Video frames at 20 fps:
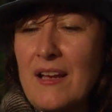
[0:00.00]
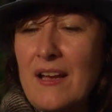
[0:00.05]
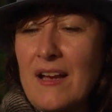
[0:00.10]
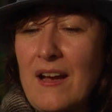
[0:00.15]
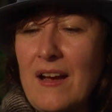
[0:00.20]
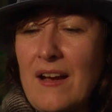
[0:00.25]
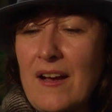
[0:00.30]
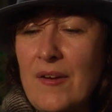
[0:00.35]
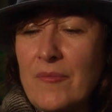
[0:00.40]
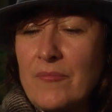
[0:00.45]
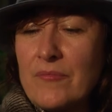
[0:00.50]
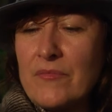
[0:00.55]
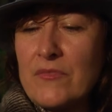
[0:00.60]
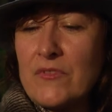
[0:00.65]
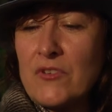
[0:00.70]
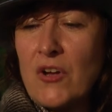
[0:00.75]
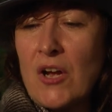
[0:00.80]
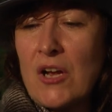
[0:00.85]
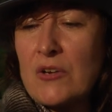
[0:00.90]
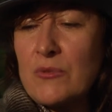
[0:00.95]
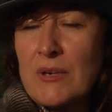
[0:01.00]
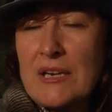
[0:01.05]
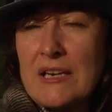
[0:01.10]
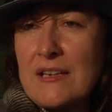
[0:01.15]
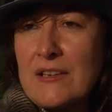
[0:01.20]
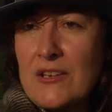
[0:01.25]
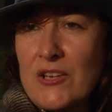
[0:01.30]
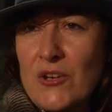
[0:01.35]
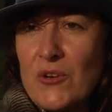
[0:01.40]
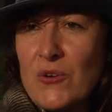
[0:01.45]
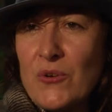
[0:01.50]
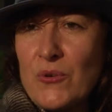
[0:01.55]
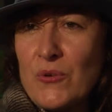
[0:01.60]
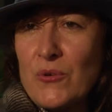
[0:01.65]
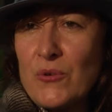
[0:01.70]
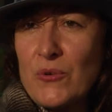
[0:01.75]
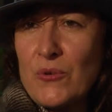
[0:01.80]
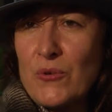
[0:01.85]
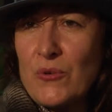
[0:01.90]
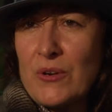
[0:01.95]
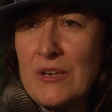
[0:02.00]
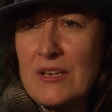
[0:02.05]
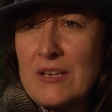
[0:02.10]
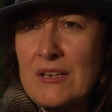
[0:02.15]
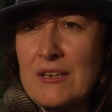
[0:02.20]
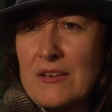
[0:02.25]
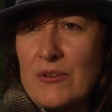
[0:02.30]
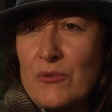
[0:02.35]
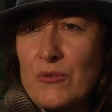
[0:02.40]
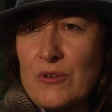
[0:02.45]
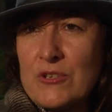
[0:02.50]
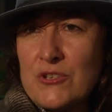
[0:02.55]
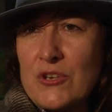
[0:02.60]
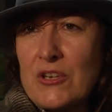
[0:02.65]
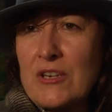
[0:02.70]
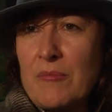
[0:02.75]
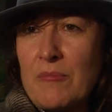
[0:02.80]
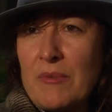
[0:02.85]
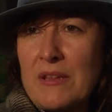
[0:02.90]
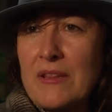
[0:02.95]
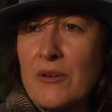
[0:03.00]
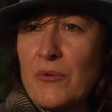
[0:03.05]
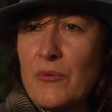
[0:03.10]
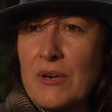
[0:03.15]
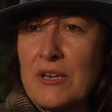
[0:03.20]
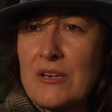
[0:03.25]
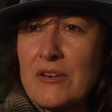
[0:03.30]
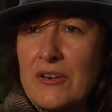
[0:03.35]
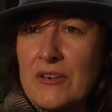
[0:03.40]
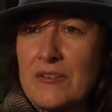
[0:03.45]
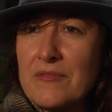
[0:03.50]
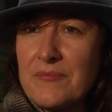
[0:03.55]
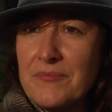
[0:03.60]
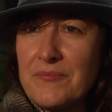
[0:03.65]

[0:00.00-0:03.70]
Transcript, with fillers: um, no one really knew who, he, who is going to be the winner.